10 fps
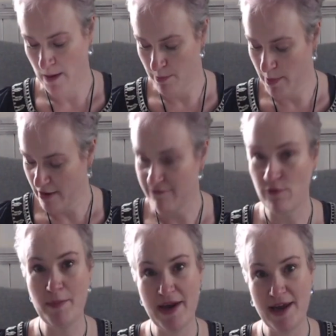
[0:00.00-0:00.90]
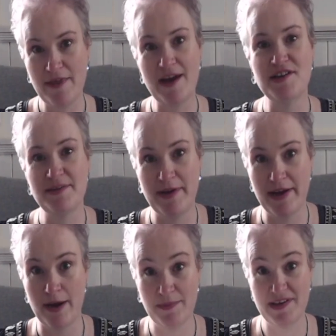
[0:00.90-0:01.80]
But for me, they just
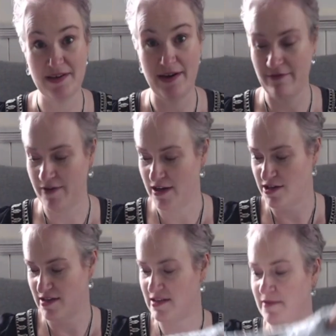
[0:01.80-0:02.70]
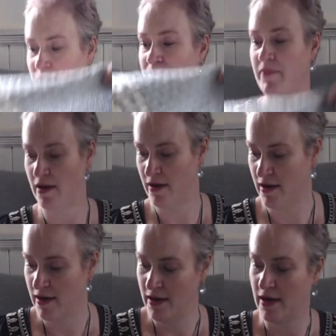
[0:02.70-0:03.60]
become design features.
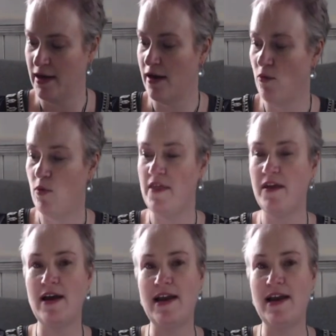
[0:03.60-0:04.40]
One thing I